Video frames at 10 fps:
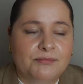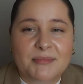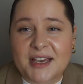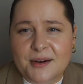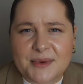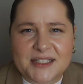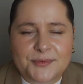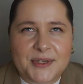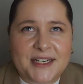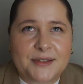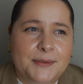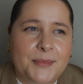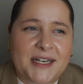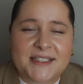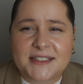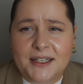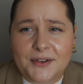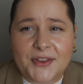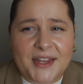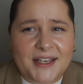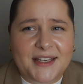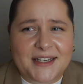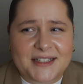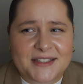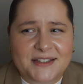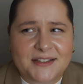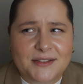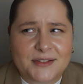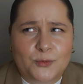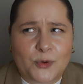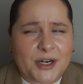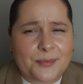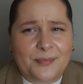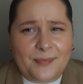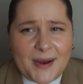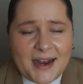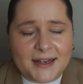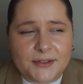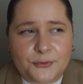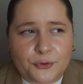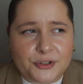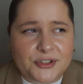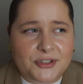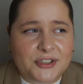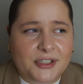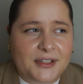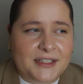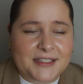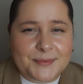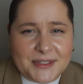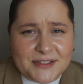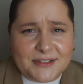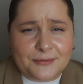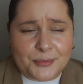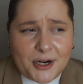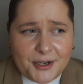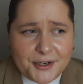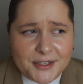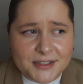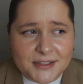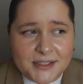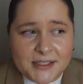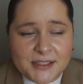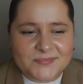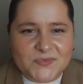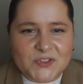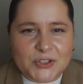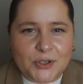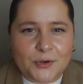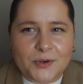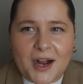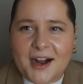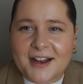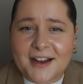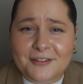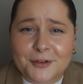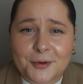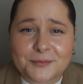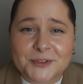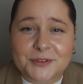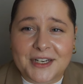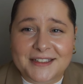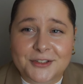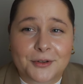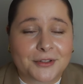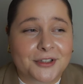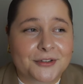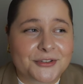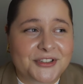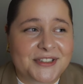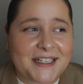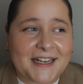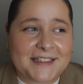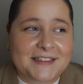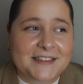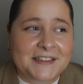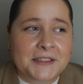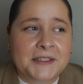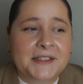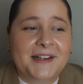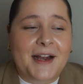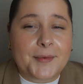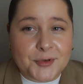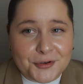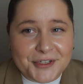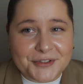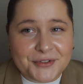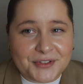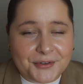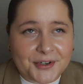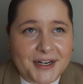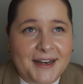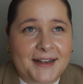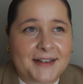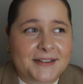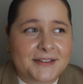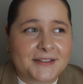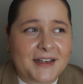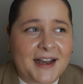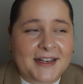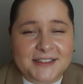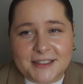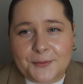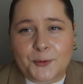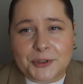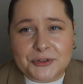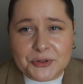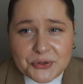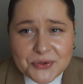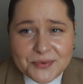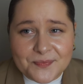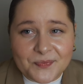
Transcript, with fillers: make amends with it, but I still think it is very bad for such an expensive product. So I have come to that conclusion that I'm going to Dior and ask them what to do,